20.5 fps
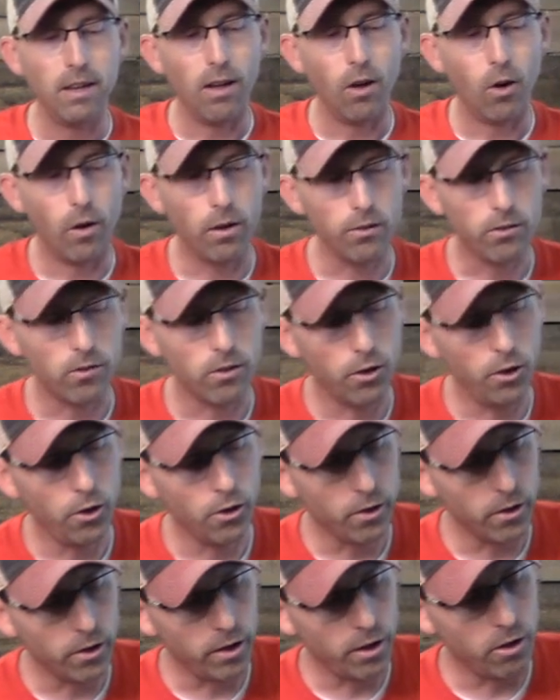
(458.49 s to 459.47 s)
Also,
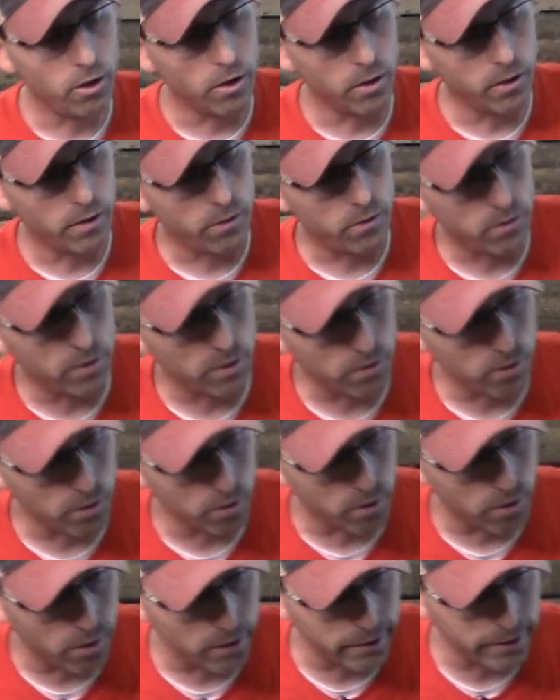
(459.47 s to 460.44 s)
you're gonna notice this
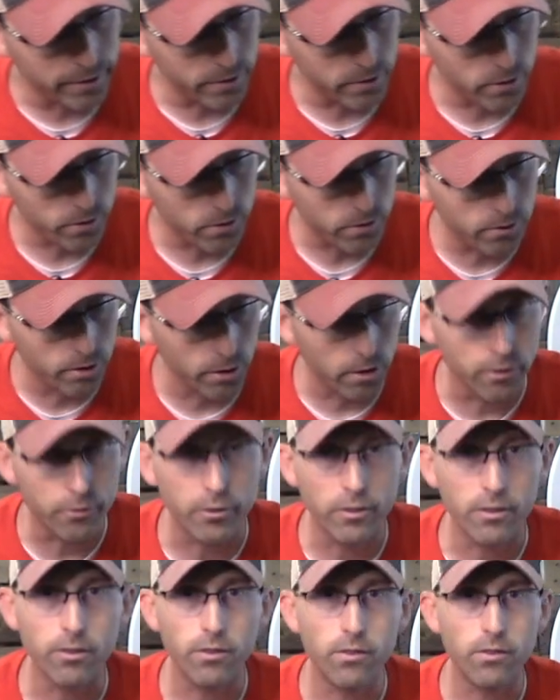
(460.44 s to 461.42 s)
long
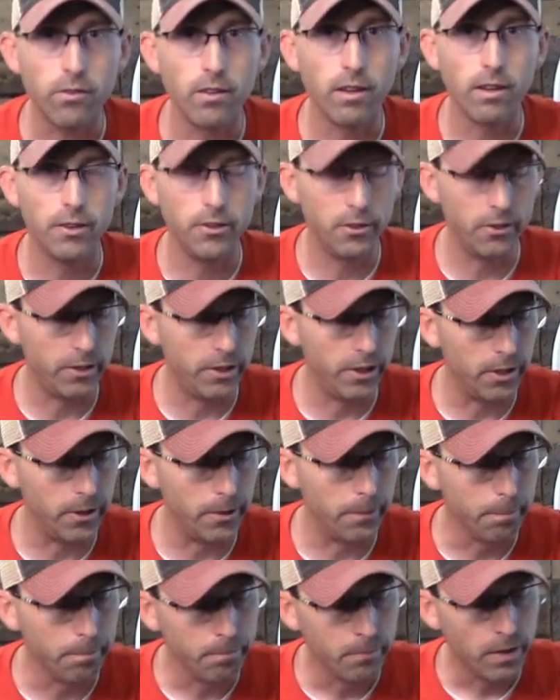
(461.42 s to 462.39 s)
silver cylinder
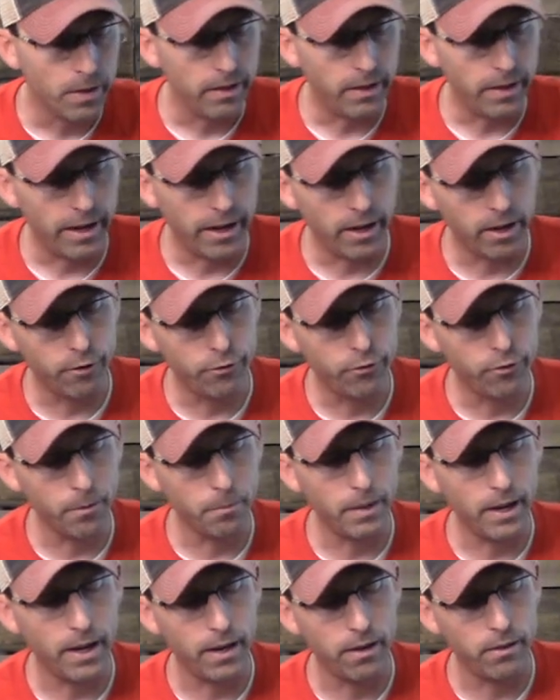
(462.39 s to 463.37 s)
here. The air
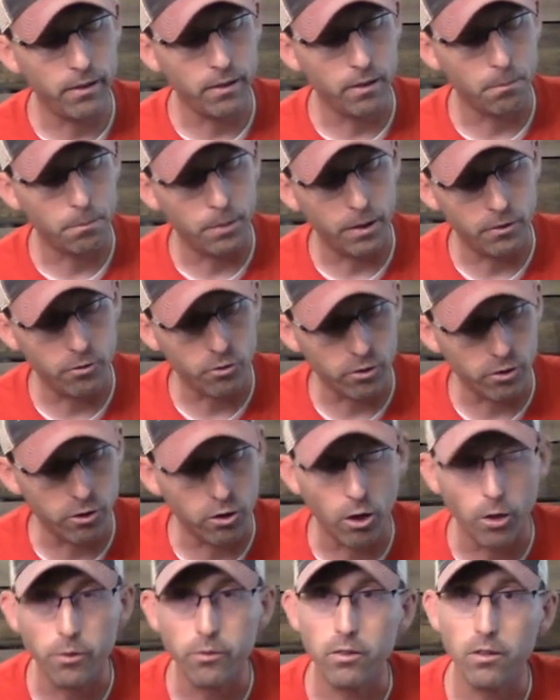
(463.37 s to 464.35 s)
from the head of the compressor
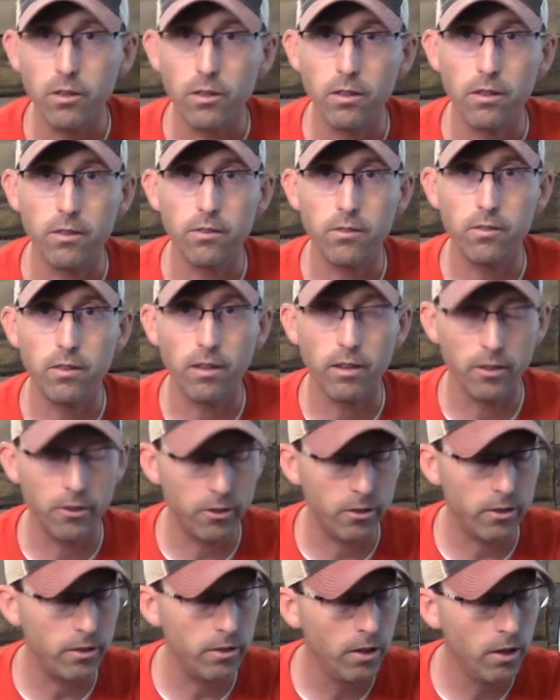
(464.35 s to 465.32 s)
goes into the
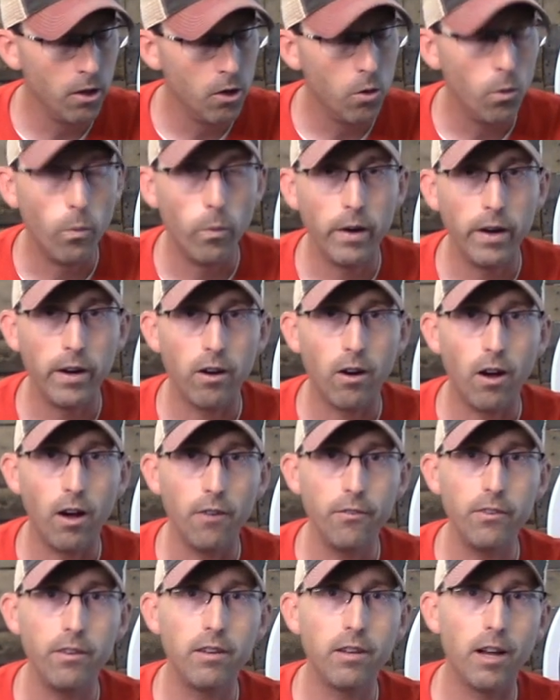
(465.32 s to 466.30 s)
cylinder where
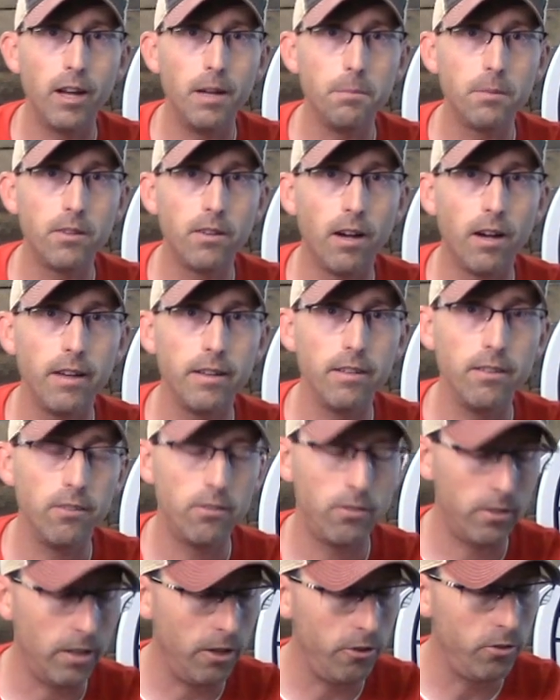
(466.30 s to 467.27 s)
oftentimes
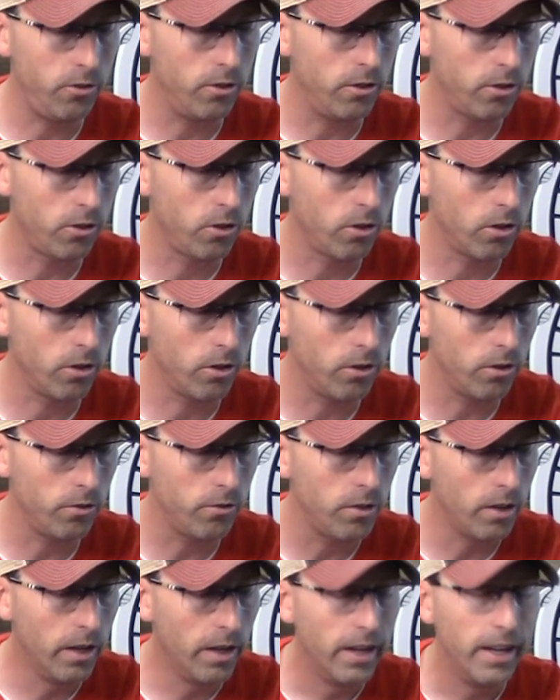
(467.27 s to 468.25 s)
condensation
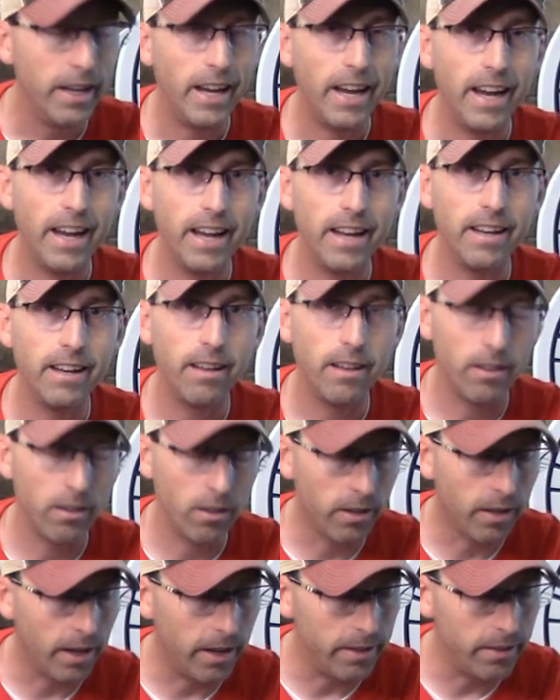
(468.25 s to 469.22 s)
occurs and
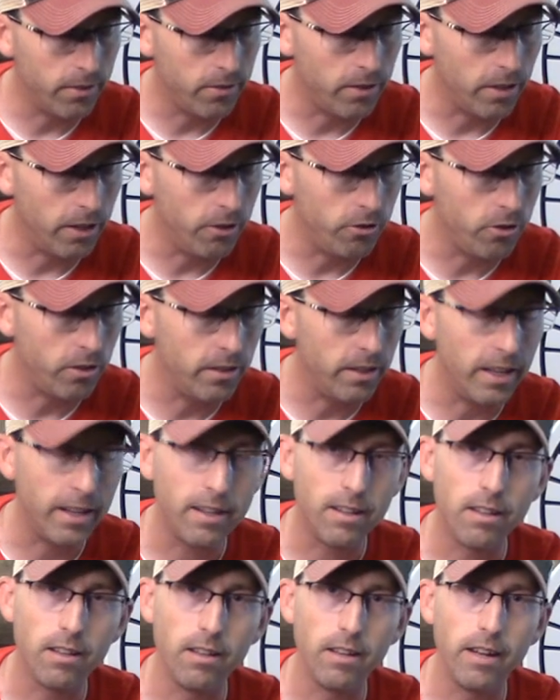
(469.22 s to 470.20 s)
the condensation
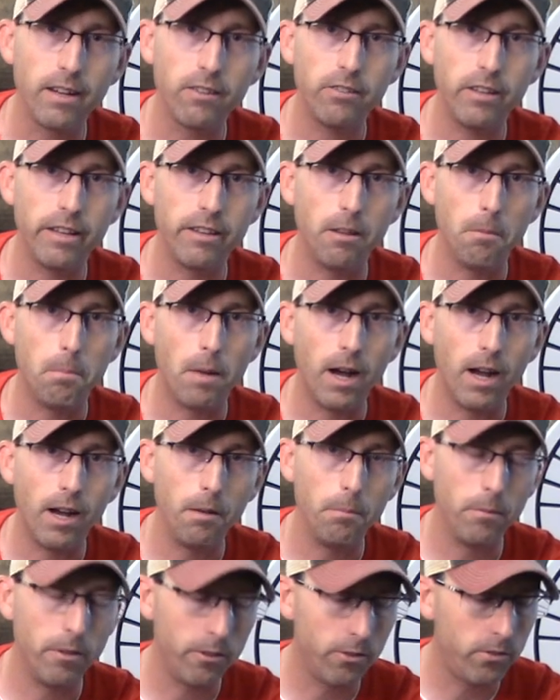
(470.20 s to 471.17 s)
then collects at the
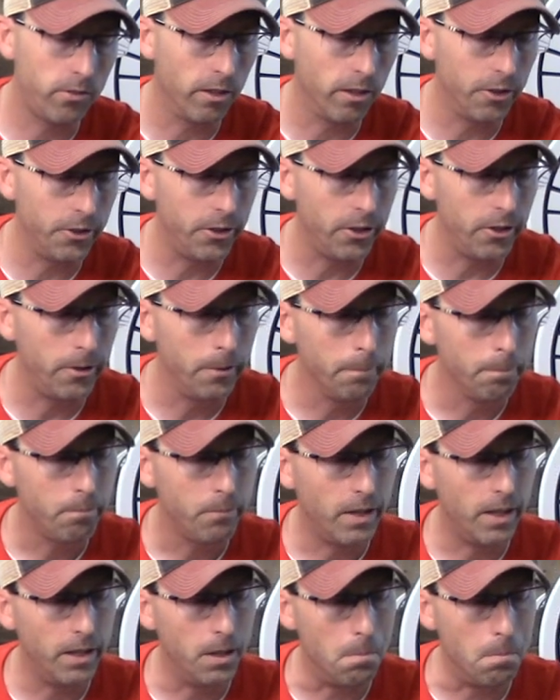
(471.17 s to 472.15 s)
bottom of the cylinder.
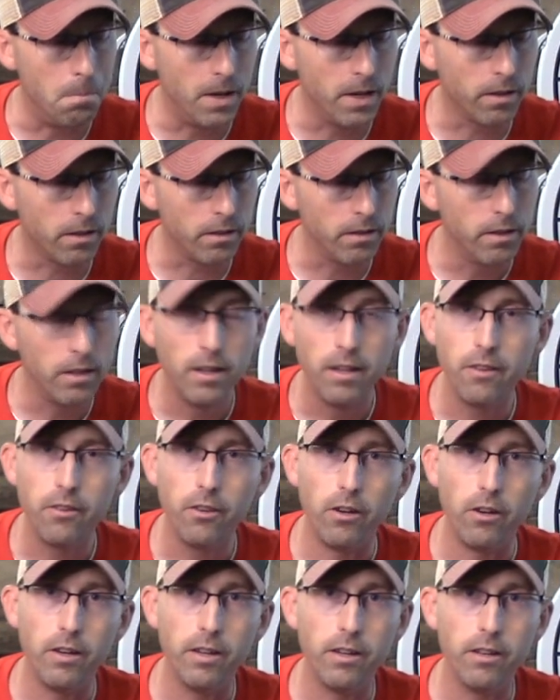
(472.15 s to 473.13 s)
In the middle,
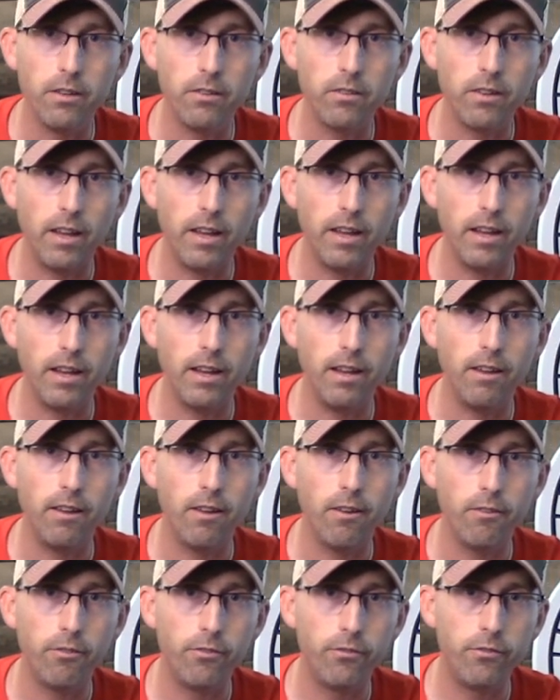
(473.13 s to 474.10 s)
there is
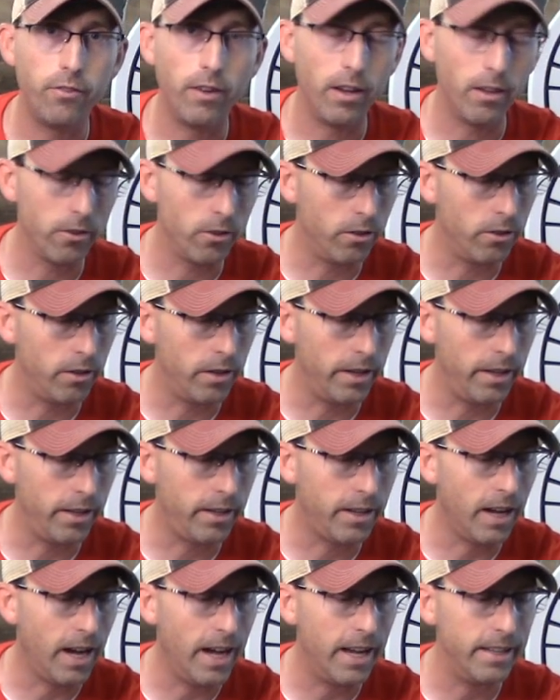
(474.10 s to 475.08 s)
a felt or a
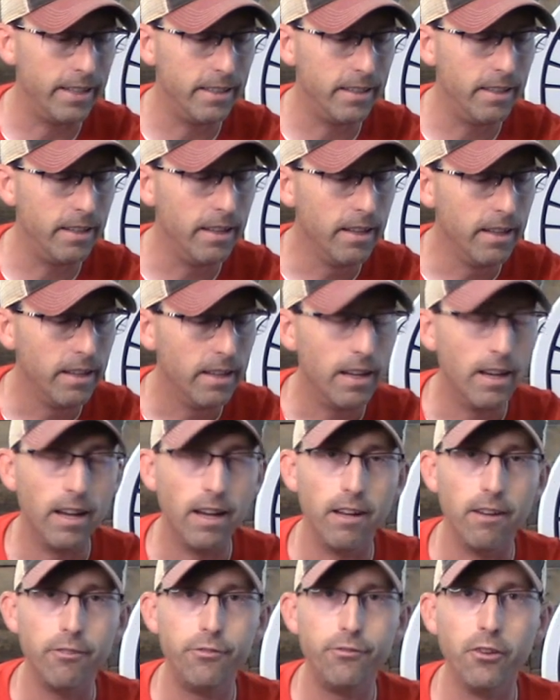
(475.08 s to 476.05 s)
cotton
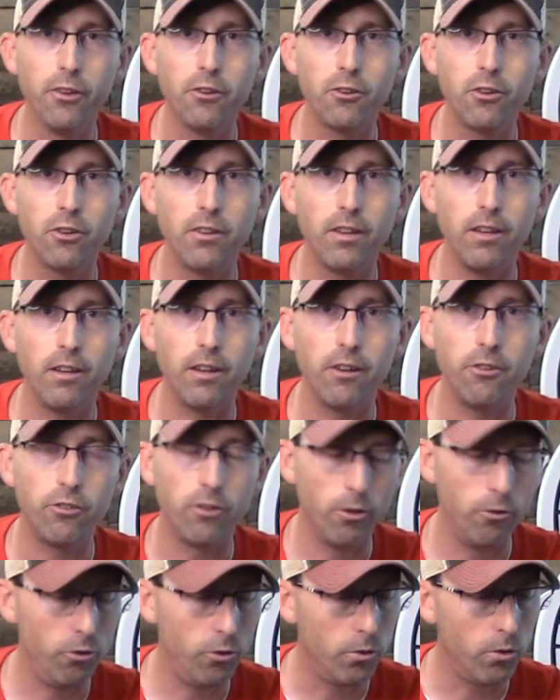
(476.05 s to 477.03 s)
uh, filter that I
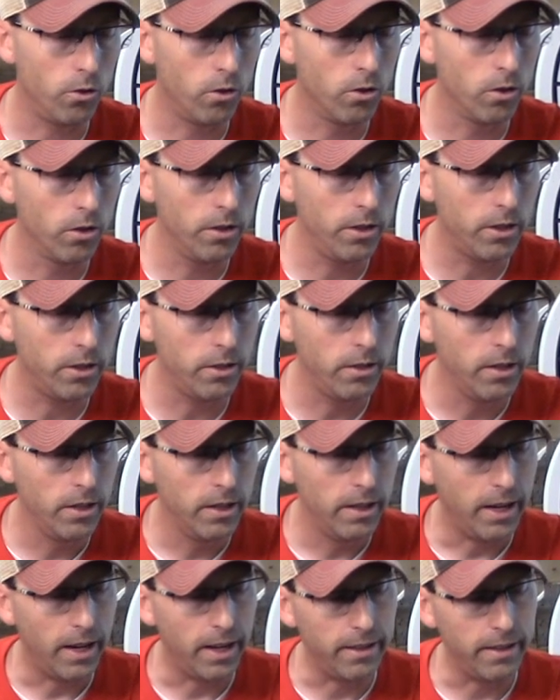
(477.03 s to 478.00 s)
showed you earlier,
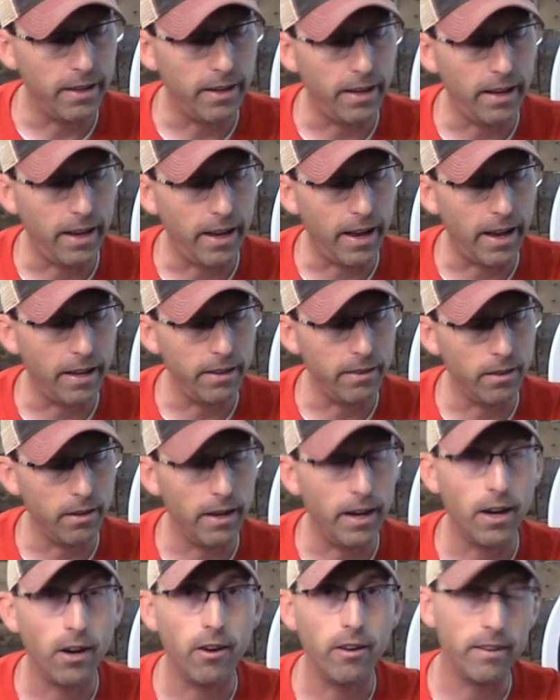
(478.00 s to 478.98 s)
and then it, the
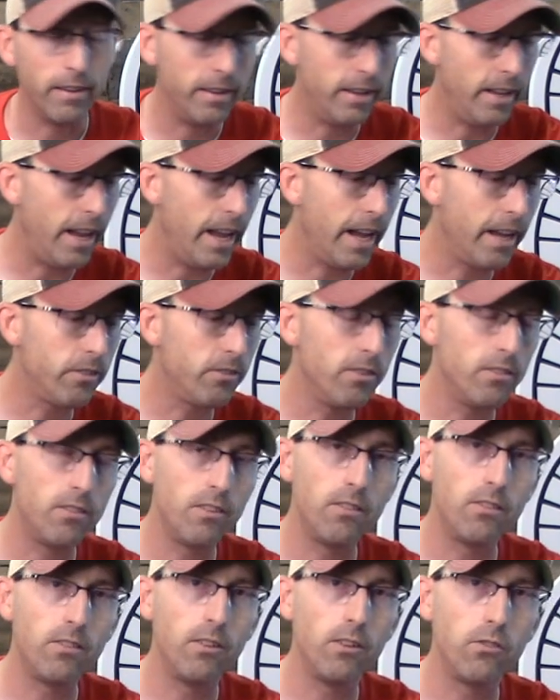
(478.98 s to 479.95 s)
air then exits
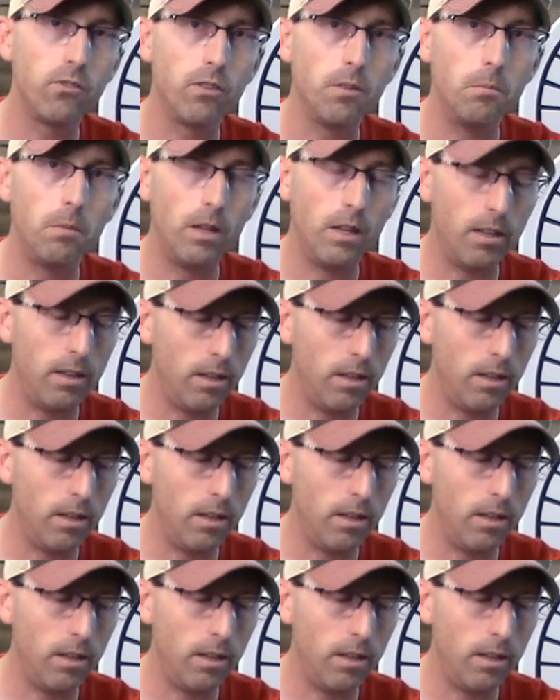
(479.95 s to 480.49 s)
the system and